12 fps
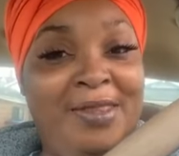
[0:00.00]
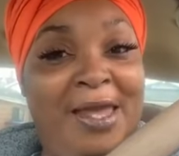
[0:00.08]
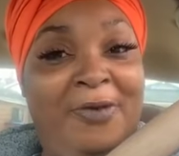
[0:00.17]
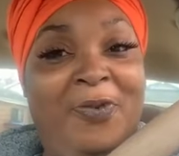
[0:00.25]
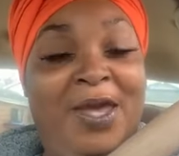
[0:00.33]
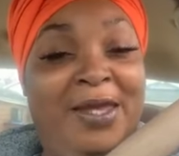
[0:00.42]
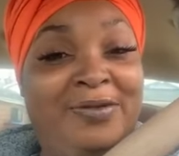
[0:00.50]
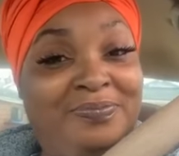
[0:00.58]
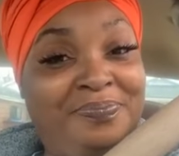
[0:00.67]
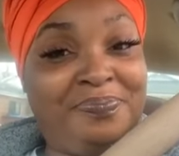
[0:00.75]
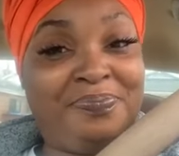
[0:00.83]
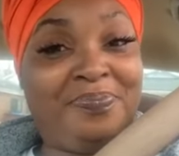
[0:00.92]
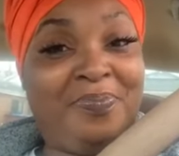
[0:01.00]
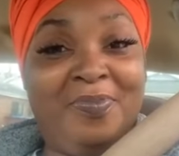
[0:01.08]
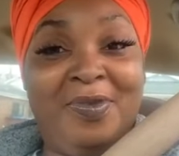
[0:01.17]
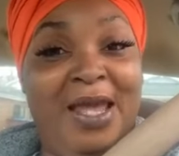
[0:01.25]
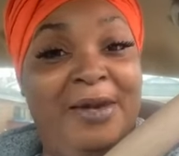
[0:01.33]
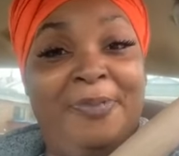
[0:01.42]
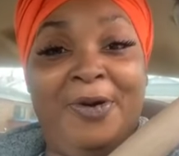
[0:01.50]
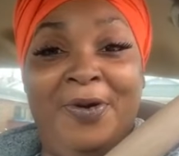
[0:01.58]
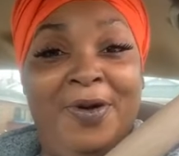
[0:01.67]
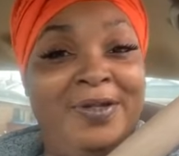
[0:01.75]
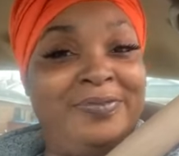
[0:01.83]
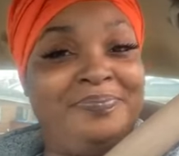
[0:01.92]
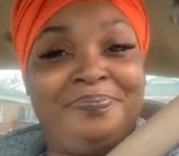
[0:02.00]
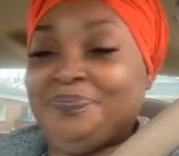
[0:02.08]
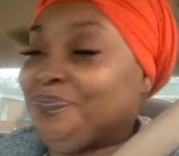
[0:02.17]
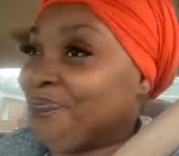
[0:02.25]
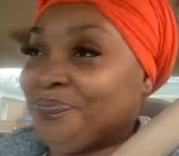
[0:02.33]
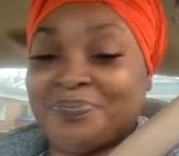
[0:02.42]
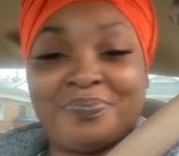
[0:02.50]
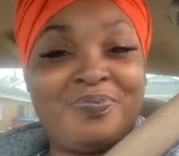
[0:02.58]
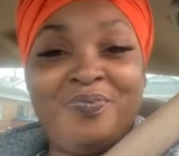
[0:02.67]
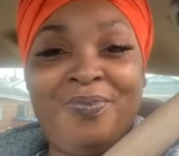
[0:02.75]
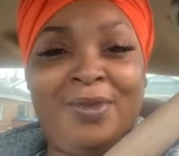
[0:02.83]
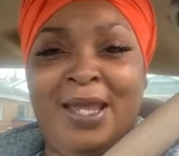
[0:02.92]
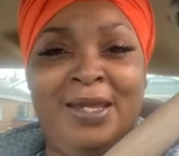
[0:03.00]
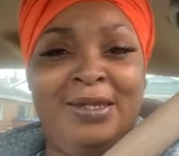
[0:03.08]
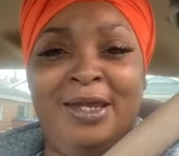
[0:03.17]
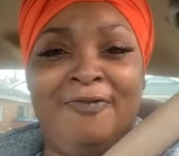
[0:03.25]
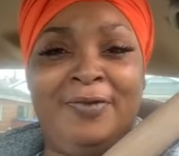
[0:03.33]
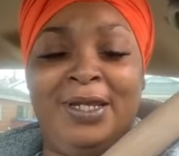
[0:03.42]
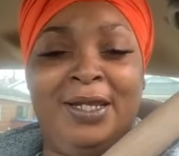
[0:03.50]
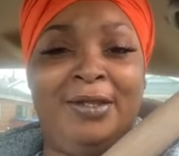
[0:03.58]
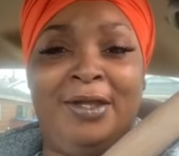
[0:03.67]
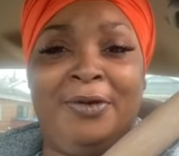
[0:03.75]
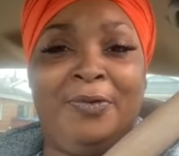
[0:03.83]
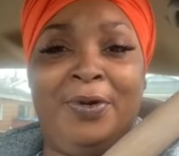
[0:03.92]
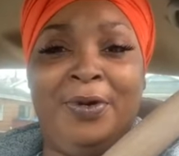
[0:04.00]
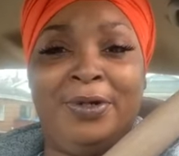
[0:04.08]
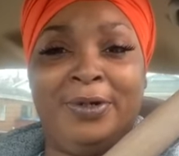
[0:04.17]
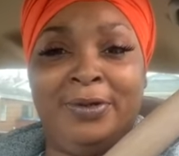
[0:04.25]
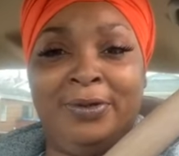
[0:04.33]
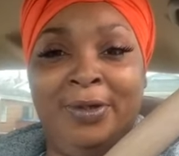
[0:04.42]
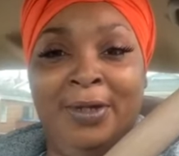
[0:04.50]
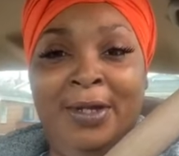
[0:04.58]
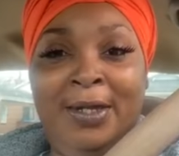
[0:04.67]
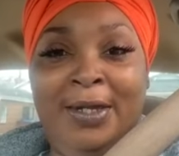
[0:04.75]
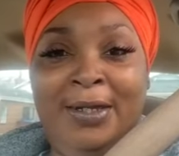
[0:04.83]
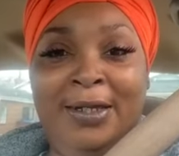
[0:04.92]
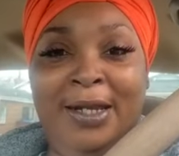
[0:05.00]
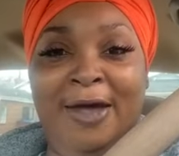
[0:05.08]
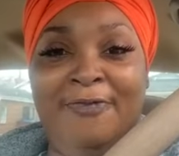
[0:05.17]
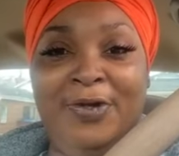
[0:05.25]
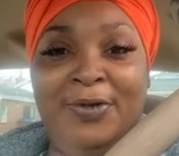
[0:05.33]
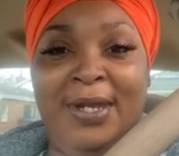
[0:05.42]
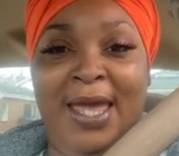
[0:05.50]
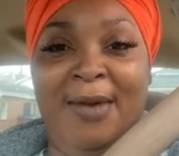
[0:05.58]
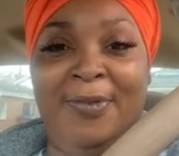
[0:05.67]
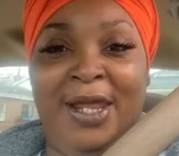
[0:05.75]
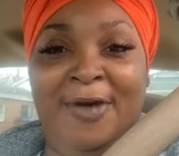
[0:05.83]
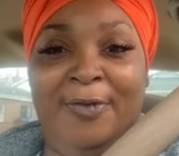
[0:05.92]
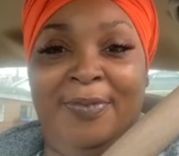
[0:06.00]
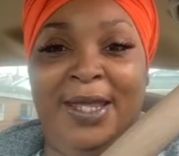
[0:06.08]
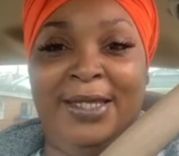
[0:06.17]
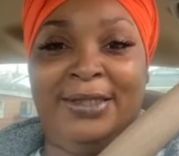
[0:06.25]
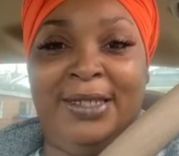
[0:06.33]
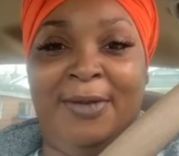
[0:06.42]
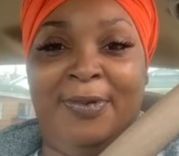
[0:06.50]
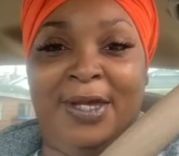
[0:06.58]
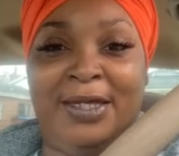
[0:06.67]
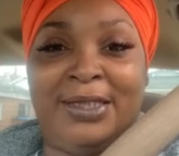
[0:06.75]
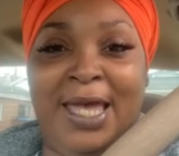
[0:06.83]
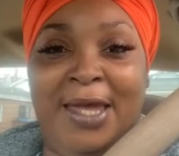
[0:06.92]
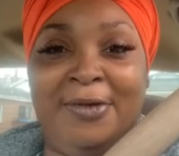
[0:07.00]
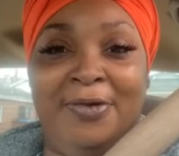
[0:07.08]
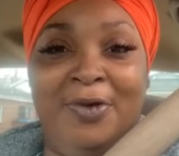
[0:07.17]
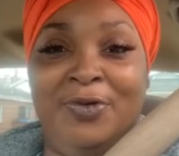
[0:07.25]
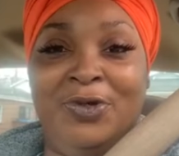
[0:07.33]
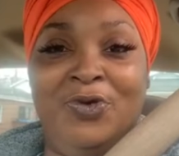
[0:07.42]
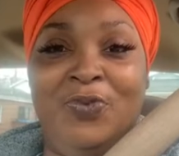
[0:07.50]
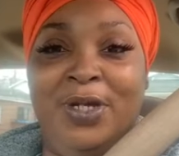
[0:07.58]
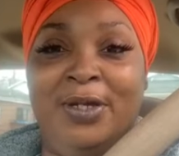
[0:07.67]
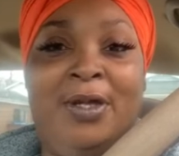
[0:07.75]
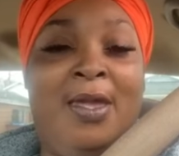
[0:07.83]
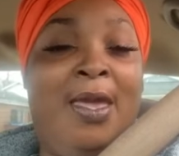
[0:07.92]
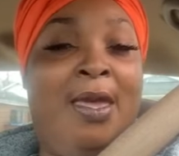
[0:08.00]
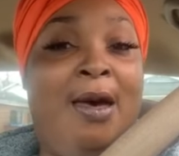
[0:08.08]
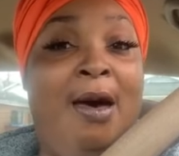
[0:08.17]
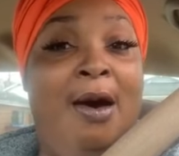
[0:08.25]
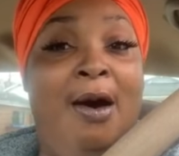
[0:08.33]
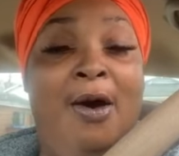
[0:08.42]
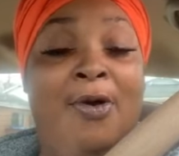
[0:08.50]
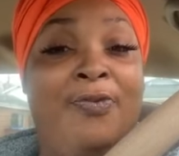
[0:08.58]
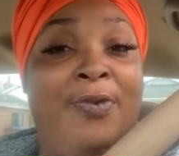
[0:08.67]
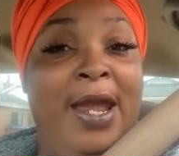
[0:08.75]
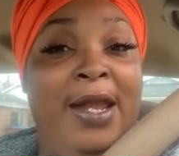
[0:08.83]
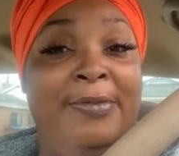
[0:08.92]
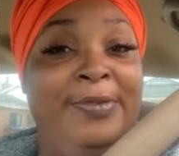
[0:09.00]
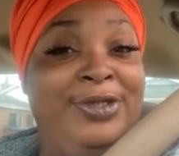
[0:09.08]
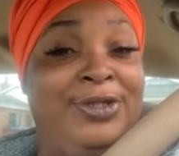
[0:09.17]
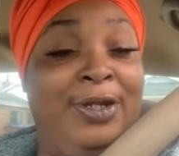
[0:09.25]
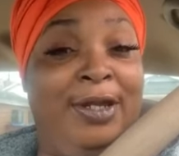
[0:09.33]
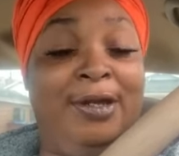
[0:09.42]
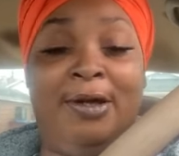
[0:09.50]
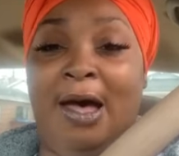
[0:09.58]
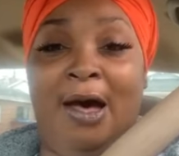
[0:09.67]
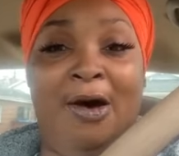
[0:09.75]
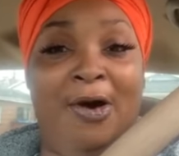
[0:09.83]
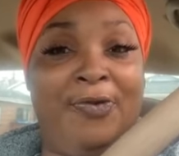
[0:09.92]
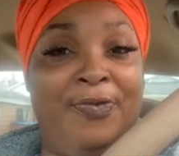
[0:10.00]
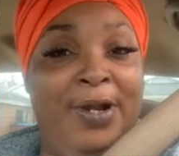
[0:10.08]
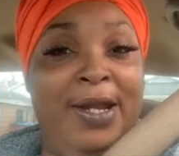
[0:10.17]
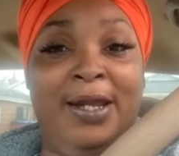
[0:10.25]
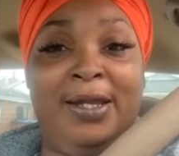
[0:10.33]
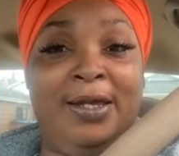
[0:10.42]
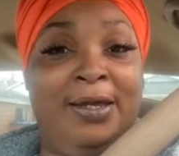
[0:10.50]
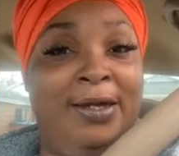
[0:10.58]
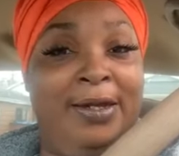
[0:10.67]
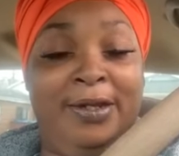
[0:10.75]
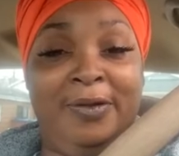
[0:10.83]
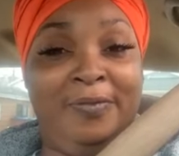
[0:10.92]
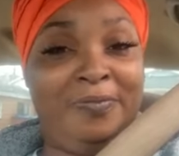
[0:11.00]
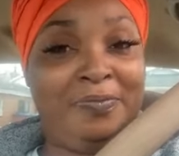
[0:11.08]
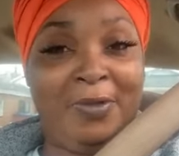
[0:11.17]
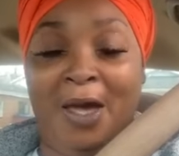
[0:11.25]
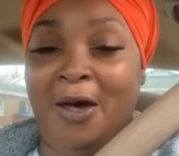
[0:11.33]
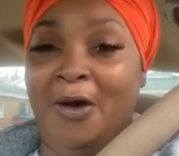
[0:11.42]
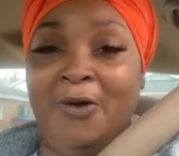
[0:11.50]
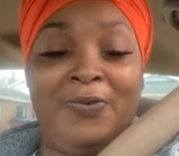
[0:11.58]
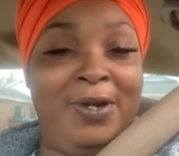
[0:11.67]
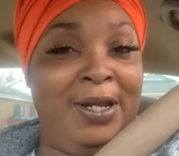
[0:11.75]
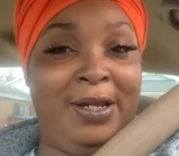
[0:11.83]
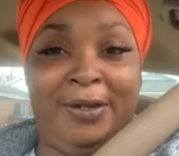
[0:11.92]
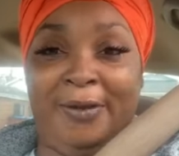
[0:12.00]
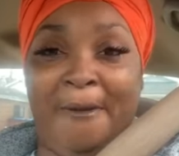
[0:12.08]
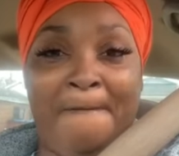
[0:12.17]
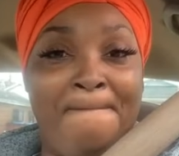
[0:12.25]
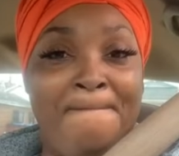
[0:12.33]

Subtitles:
That way. That part. And definitely in that order. Love you, Diamond. Have a blessed day, because I know you will. Already, Michelle. Already, honey. Already.